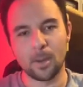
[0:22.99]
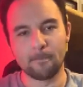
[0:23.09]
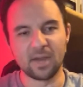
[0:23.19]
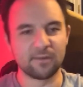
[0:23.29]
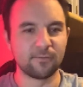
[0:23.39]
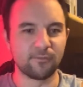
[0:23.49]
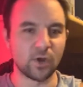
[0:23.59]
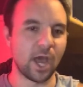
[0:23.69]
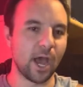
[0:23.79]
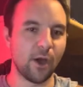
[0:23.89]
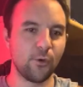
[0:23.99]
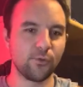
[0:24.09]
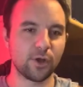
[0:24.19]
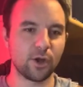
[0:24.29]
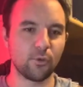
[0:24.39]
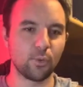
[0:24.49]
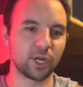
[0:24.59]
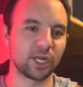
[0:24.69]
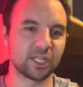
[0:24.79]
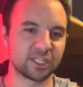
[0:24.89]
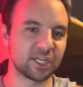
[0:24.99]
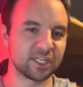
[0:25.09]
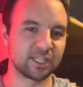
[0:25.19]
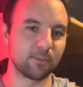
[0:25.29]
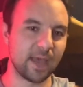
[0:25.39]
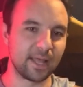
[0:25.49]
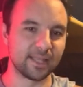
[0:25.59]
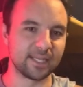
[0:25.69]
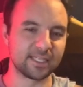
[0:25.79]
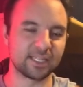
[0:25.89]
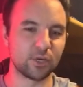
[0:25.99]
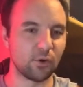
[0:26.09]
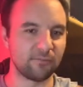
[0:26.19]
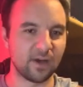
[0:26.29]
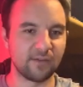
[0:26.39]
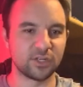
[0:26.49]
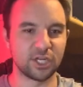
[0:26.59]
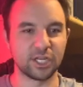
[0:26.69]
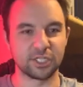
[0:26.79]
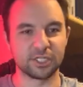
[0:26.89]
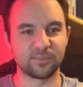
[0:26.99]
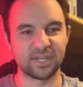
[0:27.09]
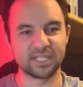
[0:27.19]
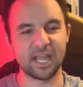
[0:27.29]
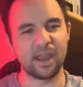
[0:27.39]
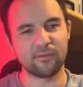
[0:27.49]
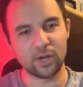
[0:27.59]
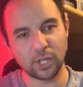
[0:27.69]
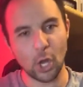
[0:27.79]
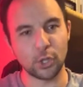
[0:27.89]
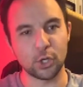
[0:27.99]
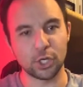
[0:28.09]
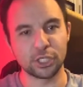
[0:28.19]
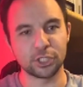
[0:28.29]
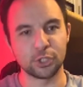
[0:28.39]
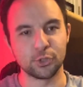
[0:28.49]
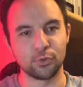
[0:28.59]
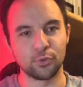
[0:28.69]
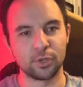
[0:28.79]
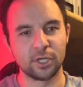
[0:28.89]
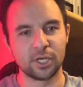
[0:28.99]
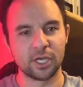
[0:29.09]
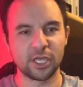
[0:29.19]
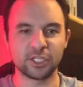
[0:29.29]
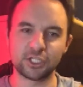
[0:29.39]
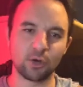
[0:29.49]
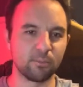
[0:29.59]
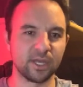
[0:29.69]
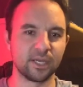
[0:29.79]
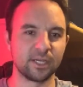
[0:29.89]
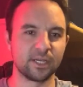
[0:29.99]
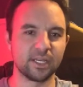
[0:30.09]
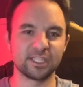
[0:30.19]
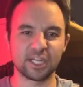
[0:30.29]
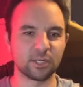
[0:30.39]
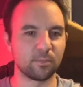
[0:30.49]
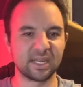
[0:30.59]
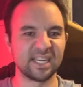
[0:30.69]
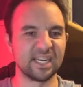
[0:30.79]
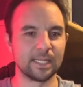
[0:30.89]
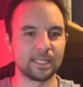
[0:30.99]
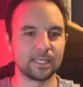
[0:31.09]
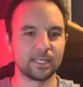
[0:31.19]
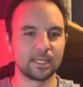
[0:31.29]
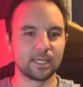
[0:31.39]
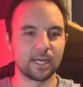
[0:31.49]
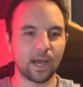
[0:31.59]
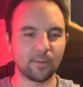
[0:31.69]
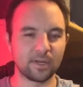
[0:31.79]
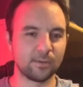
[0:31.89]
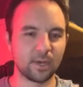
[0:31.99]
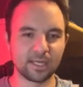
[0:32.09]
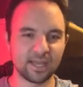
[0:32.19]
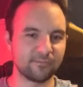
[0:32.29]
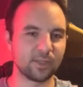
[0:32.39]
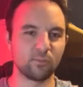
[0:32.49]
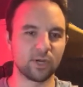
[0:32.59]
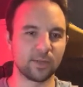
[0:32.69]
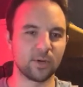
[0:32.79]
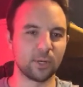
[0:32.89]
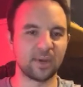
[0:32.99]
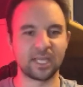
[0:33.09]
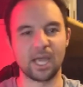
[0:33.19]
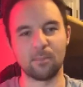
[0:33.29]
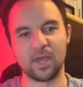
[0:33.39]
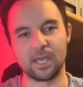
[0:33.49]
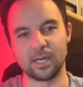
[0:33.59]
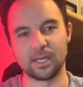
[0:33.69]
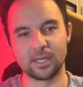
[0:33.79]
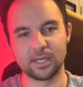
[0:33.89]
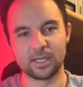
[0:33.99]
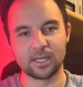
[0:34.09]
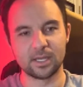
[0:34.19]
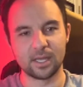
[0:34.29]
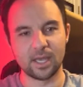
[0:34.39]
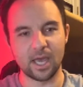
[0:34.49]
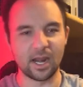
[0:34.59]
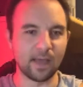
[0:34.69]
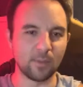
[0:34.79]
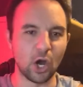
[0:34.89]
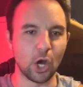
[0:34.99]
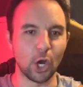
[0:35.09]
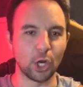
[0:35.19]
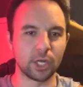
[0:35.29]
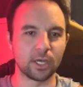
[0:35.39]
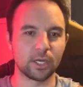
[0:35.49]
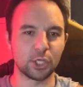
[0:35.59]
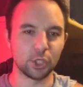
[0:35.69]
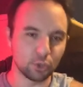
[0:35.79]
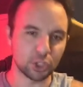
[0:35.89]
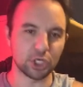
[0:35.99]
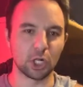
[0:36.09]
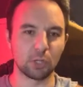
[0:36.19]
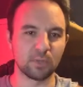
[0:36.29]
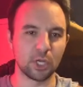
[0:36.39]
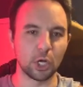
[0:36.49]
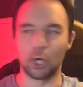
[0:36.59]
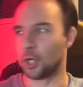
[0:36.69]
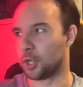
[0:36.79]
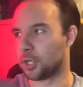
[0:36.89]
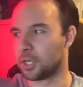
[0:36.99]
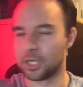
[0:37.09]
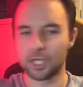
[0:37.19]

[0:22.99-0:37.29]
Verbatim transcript: But for now, we're going to discuss the ban list and all five changes because Avery LR32 He's so big. He's such a big deal. I would definitely bring him onto my campaign. And I'm hard. You should all be hard.